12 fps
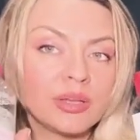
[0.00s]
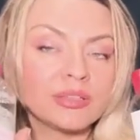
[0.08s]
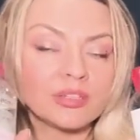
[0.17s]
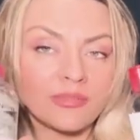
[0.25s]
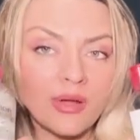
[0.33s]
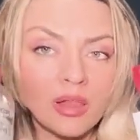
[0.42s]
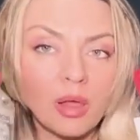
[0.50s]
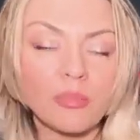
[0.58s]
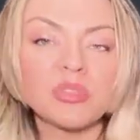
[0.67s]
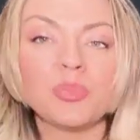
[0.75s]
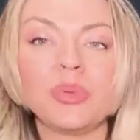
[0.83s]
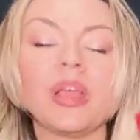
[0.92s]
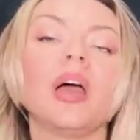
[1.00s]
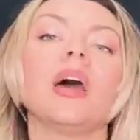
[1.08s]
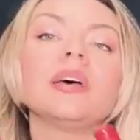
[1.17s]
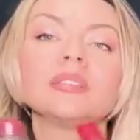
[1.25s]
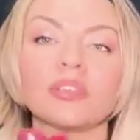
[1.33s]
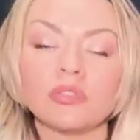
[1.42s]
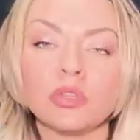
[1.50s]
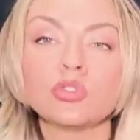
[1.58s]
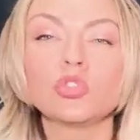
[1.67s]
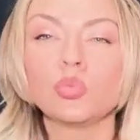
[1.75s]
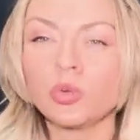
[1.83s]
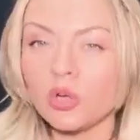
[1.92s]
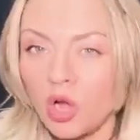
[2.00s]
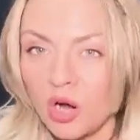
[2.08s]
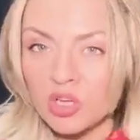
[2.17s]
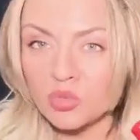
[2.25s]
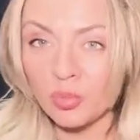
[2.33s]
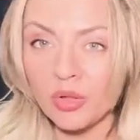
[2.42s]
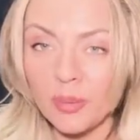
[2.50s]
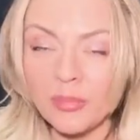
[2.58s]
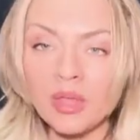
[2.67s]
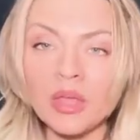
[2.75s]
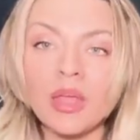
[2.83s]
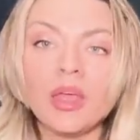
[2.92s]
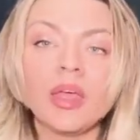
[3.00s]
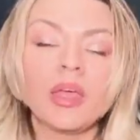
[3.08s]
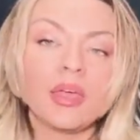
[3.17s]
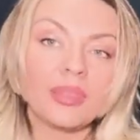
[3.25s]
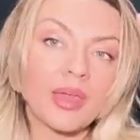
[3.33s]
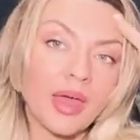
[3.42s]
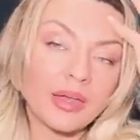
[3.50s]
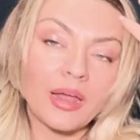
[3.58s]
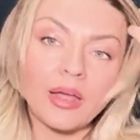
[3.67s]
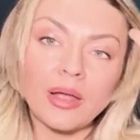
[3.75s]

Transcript: developed because of the super harsh plumbing that